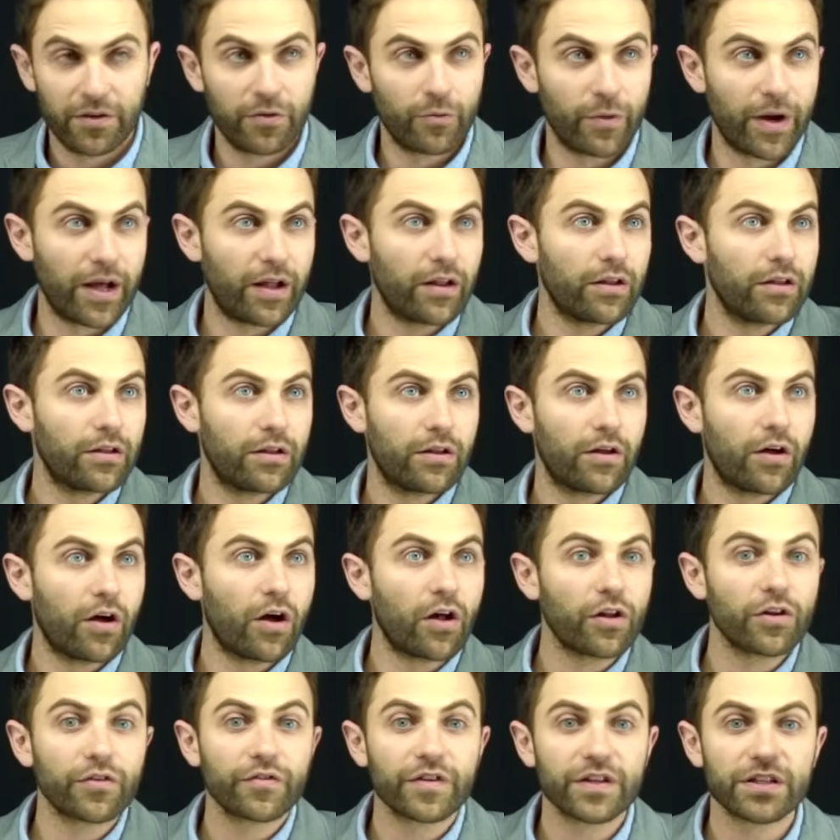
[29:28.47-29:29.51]
well,
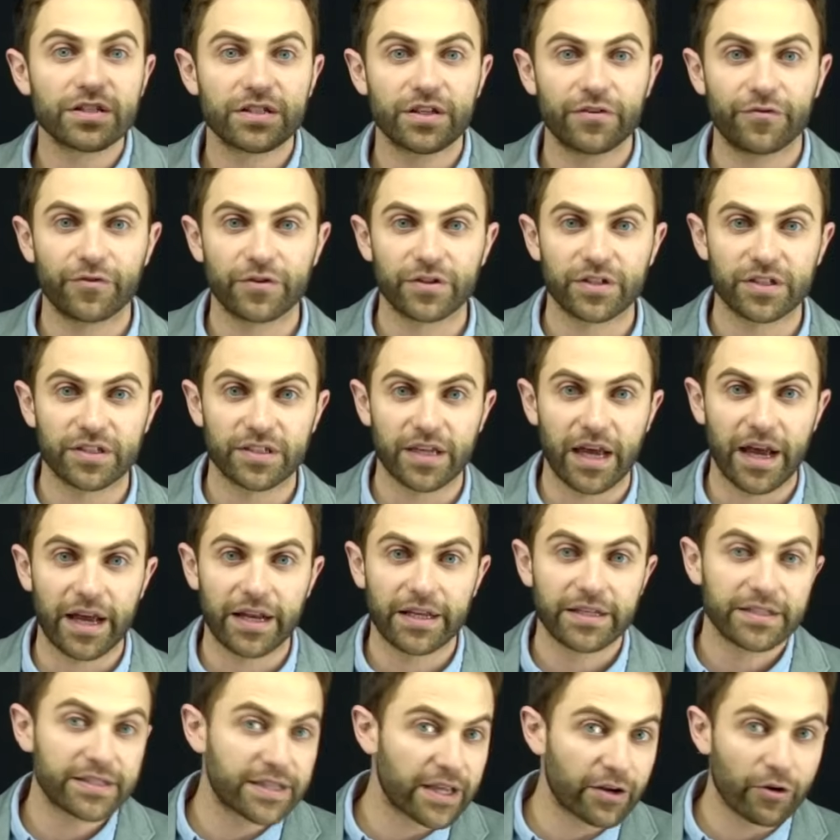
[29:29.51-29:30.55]
all of these different
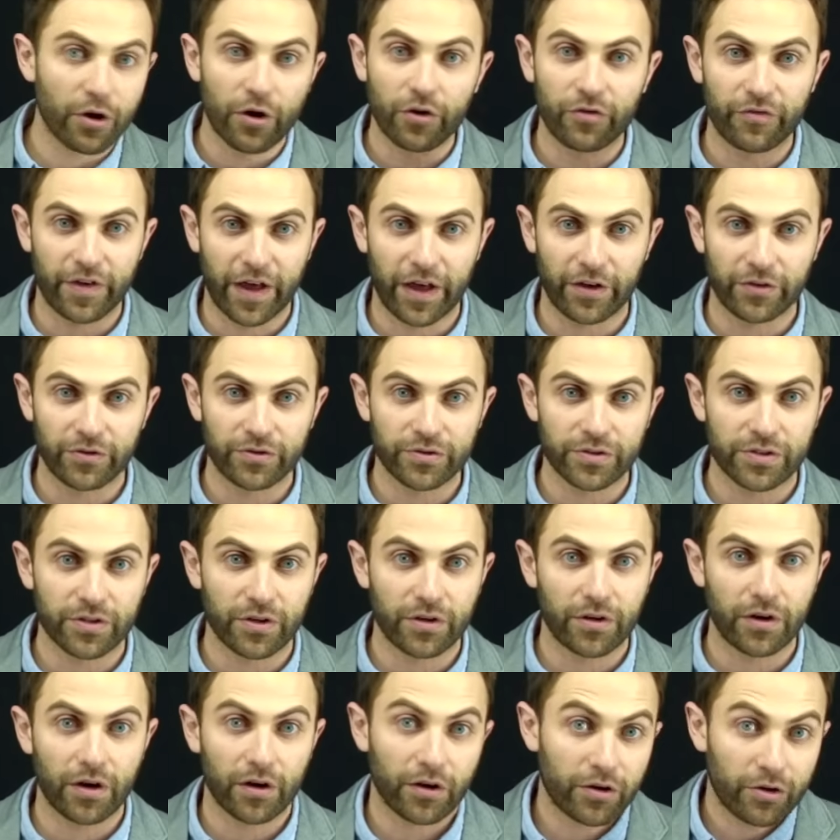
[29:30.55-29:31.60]
societies, their own values
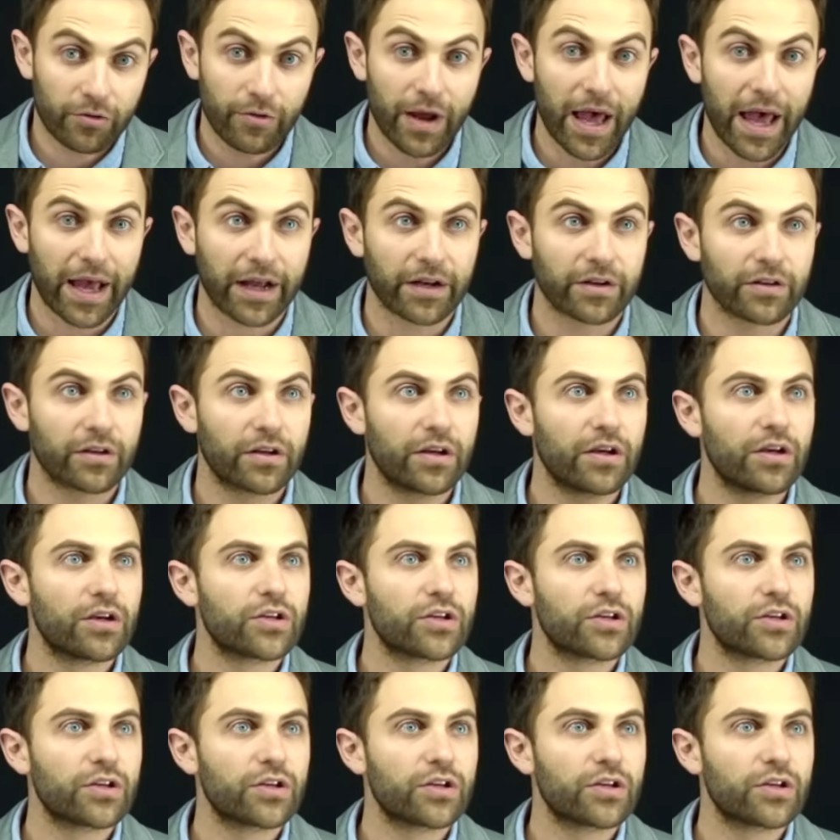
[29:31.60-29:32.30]
are correct.